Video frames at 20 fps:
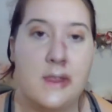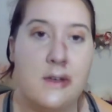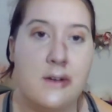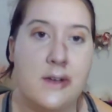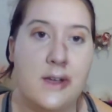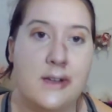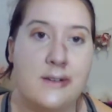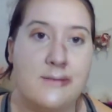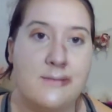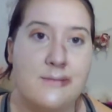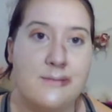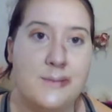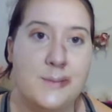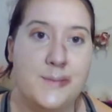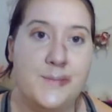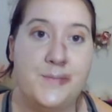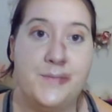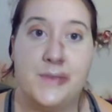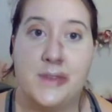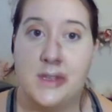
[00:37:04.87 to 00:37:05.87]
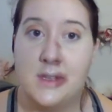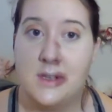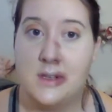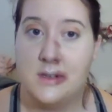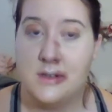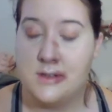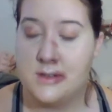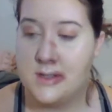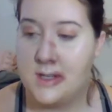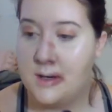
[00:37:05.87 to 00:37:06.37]
Okay.
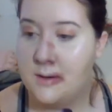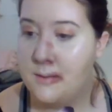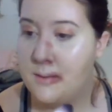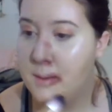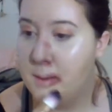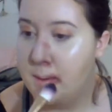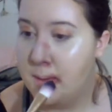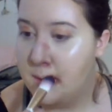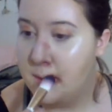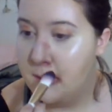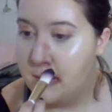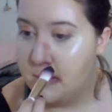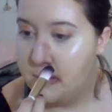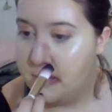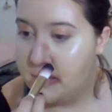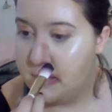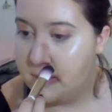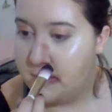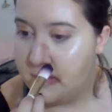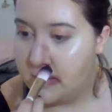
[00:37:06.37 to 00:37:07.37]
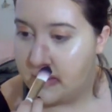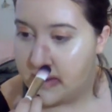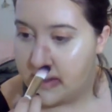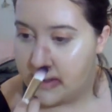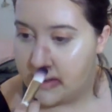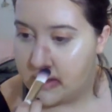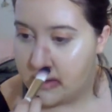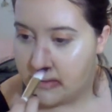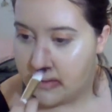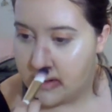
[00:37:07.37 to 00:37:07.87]
So before
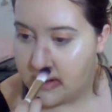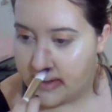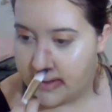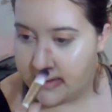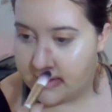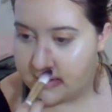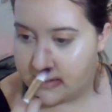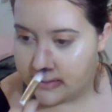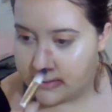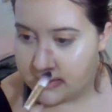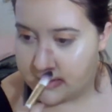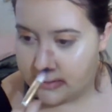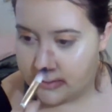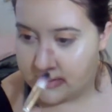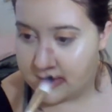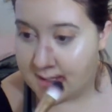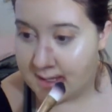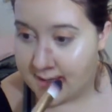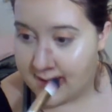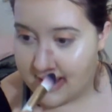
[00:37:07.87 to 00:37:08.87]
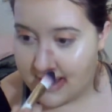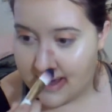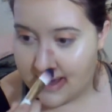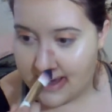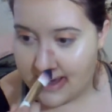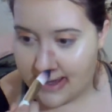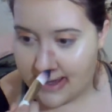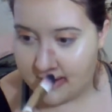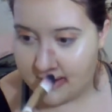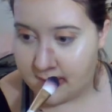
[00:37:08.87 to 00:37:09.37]
I go on to the
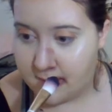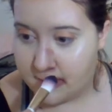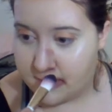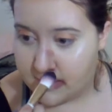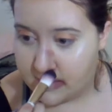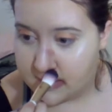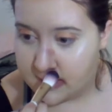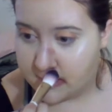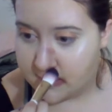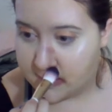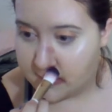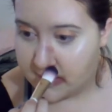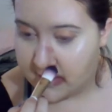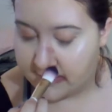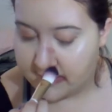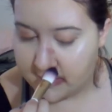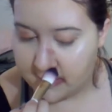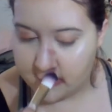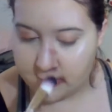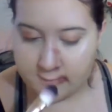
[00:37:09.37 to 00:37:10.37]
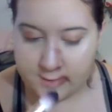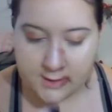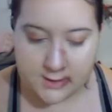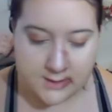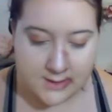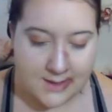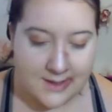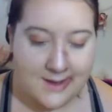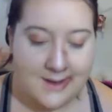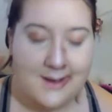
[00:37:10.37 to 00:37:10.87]
eye, there's something we have to do
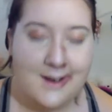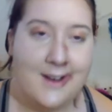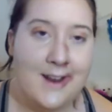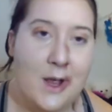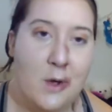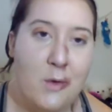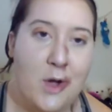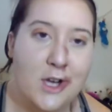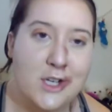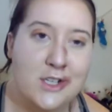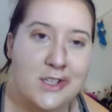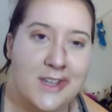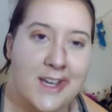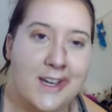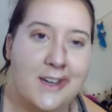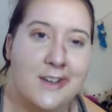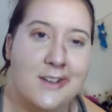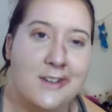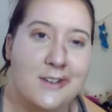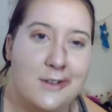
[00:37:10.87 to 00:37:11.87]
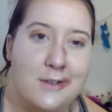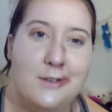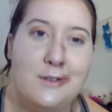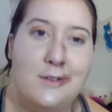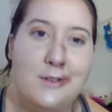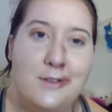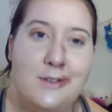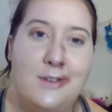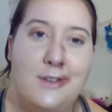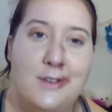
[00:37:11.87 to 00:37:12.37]
first. And I watched like
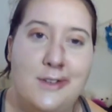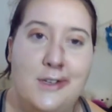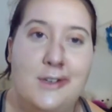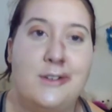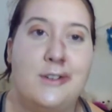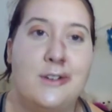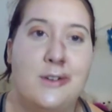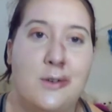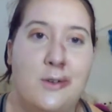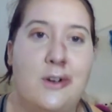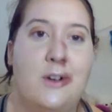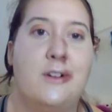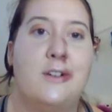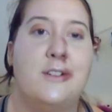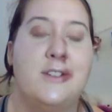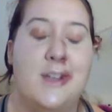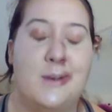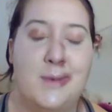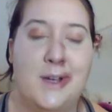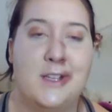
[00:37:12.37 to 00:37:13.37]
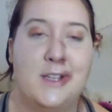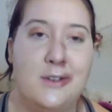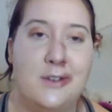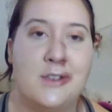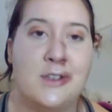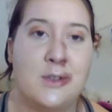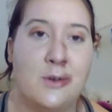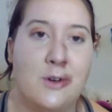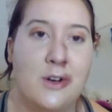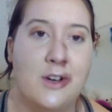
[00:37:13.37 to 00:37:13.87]
2 tutorials, and by 2
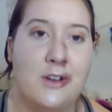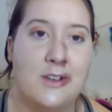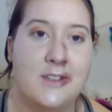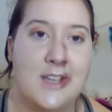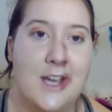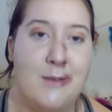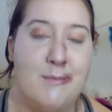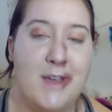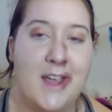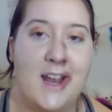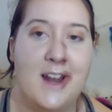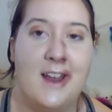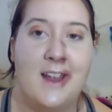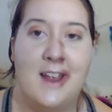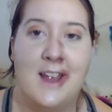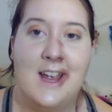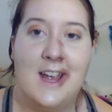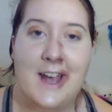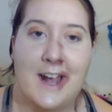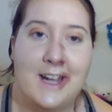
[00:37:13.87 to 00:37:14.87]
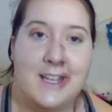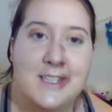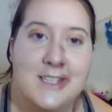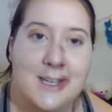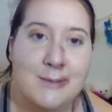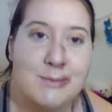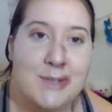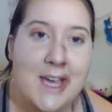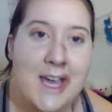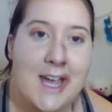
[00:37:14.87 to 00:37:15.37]
tutorials, I mean I
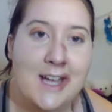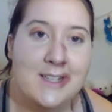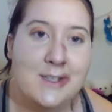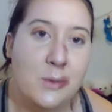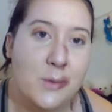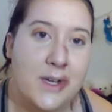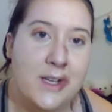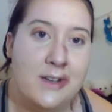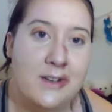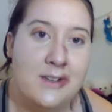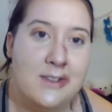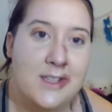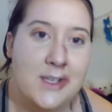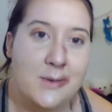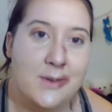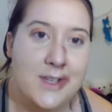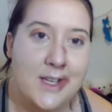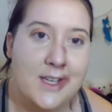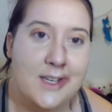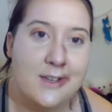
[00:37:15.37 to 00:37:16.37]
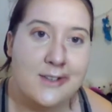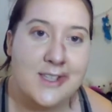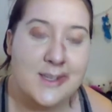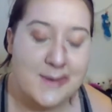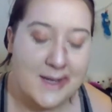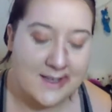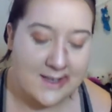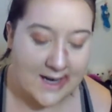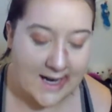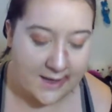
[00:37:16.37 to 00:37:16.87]
skipped ahead to see what they used to
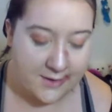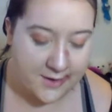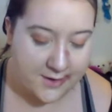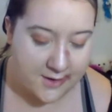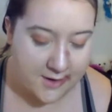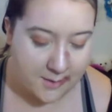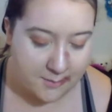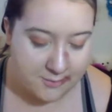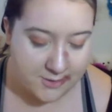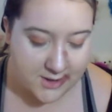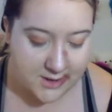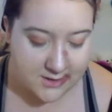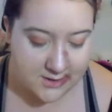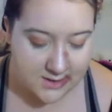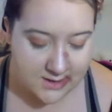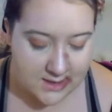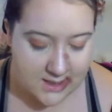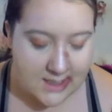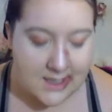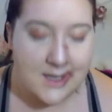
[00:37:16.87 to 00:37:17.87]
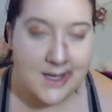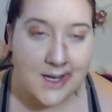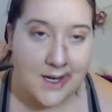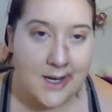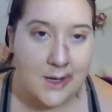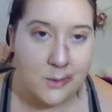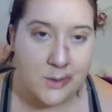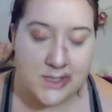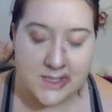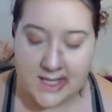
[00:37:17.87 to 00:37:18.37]
make their eye look all bruised,
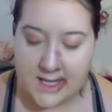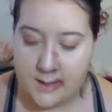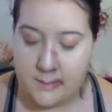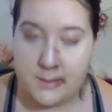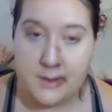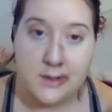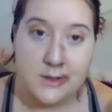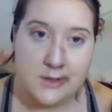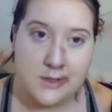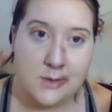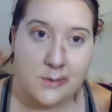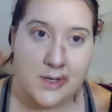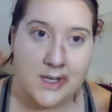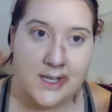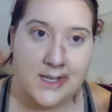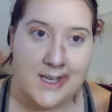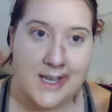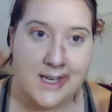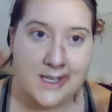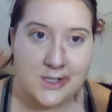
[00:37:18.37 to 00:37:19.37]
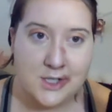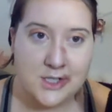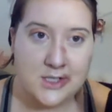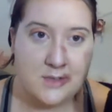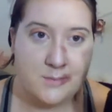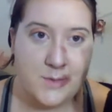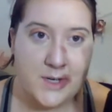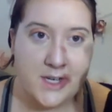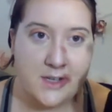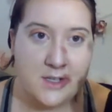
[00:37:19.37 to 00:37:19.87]
and it was tape. So we're going to take just
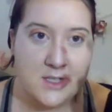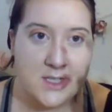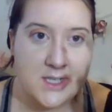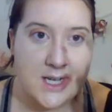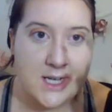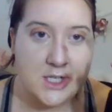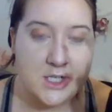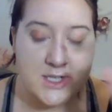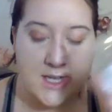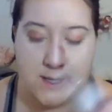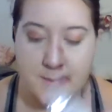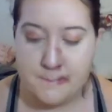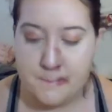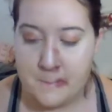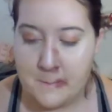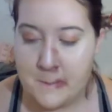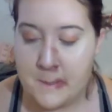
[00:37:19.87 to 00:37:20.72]
some regular Scotch tape,